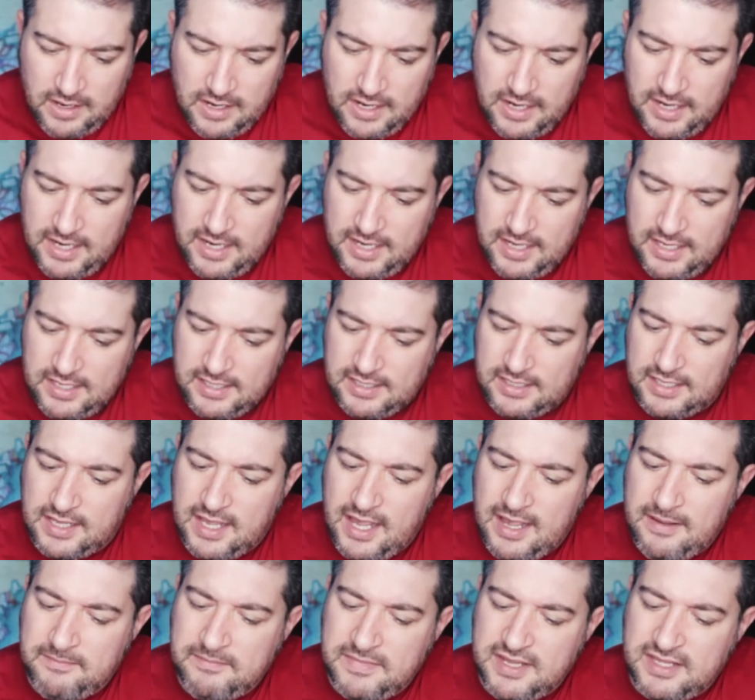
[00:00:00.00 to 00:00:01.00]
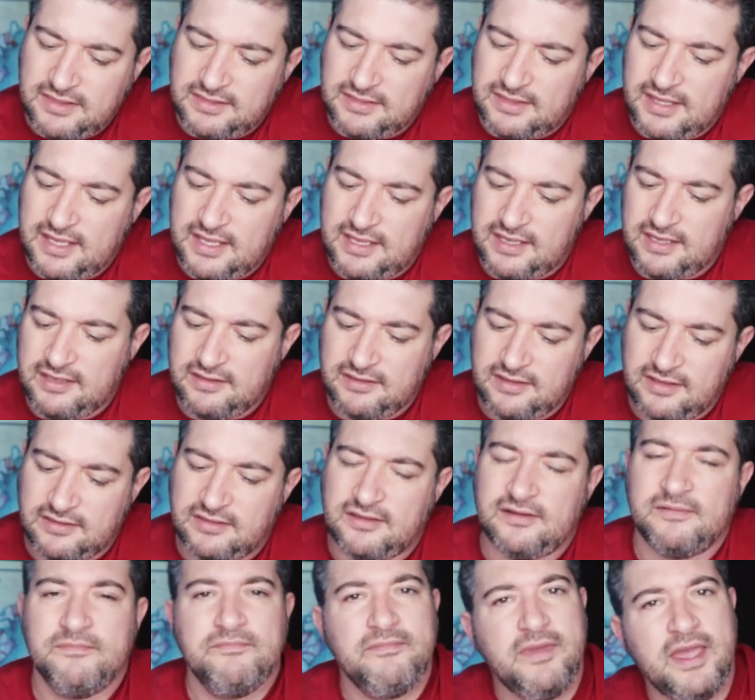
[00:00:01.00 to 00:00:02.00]
and got me thinking
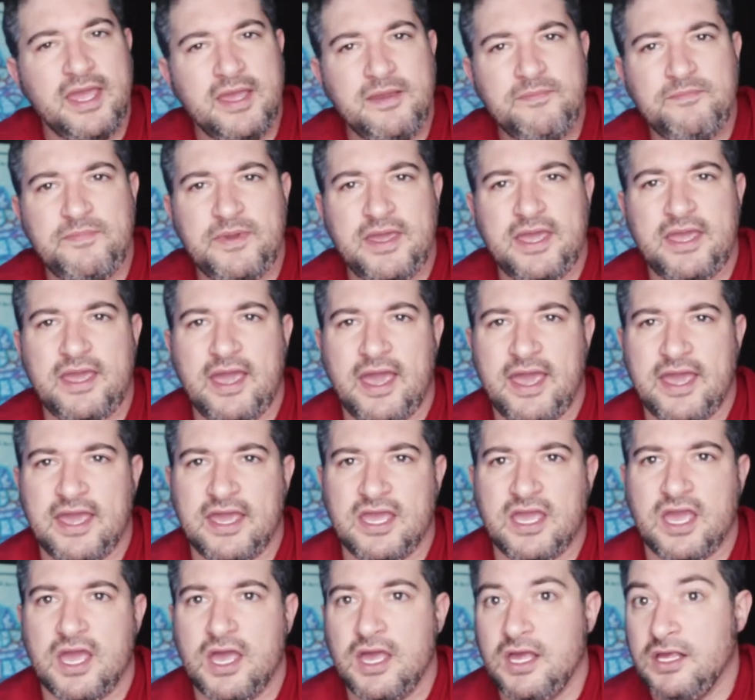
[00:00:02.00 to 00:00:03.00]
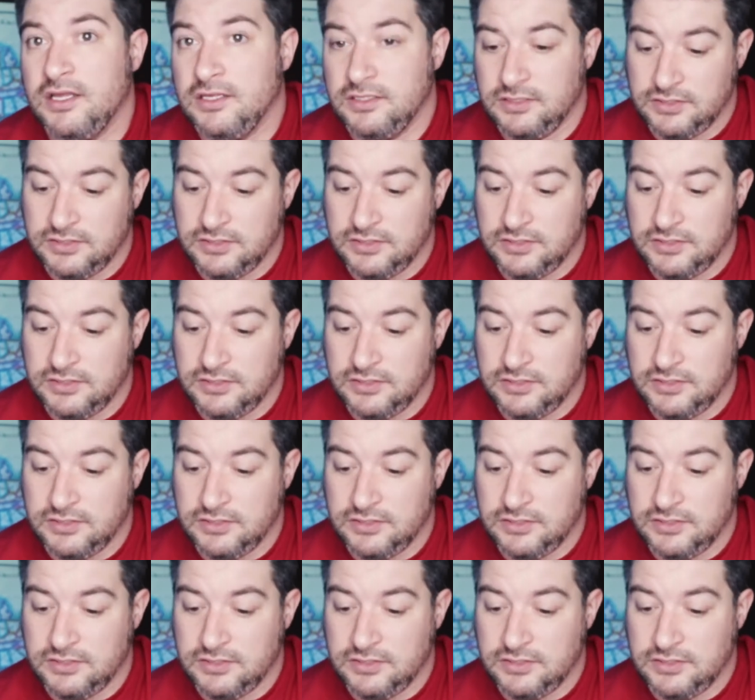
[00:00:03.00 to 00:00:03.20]
that there may be a